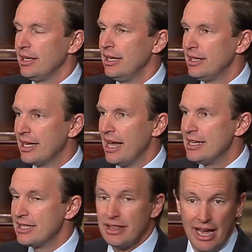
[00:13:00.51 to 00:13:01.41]
in the
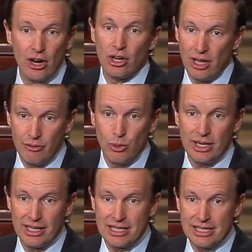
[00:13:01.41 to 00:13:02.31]
case that they or a loved one
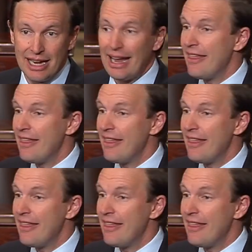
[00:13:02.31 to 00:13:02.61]
gets sick.